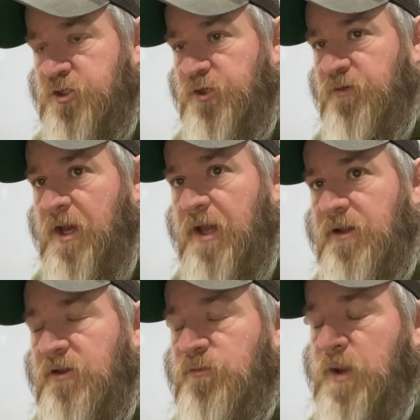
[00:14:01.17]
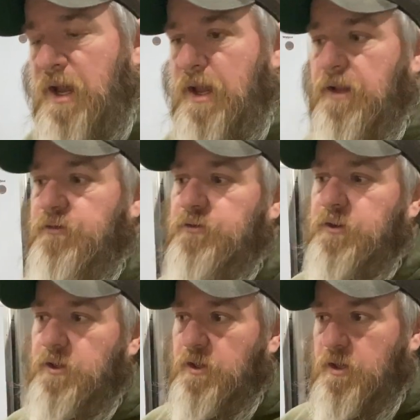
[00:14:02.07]
you've got in these bags.
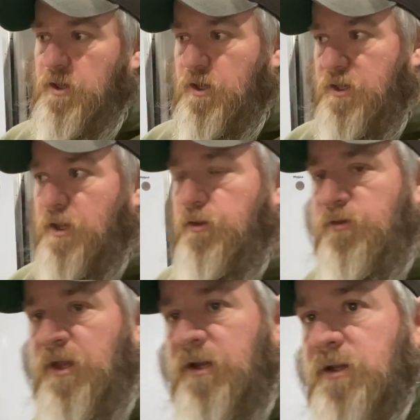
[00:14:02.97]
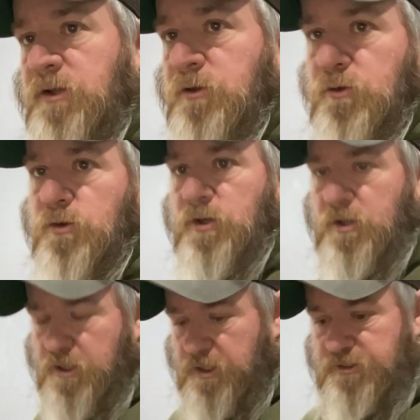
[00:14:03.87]
Another thing to do
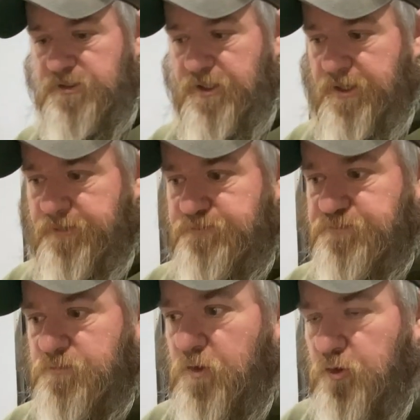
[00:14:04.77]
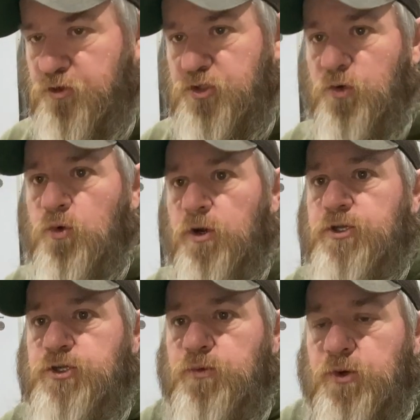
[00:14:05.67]
is your
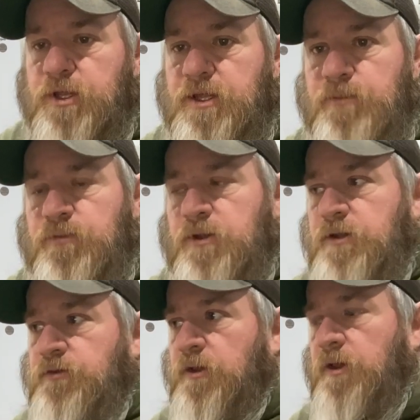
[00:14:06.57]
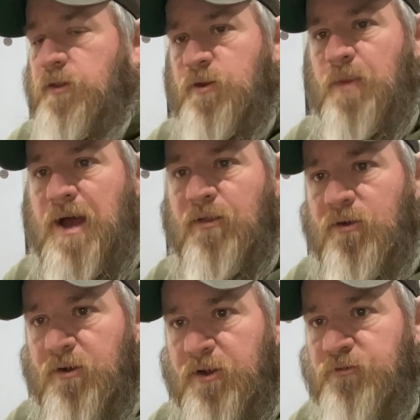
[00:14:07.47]
storage. You want to keep these, the
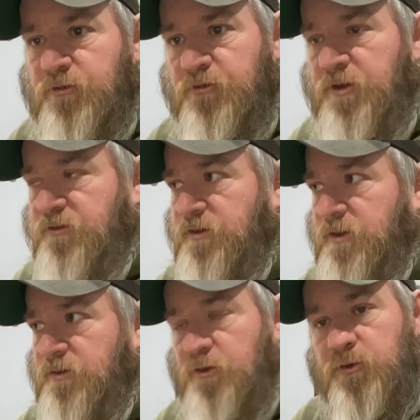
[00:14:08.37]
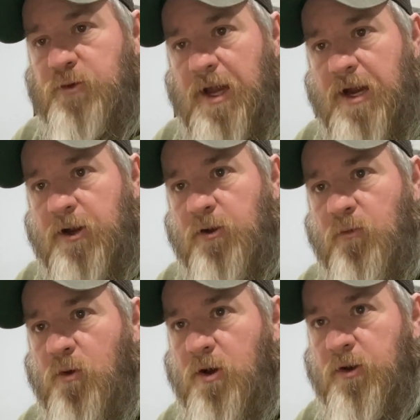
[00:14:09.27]
Mylar is resistant to air,
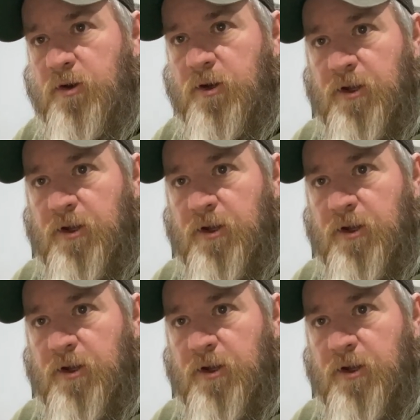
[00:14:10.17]
water,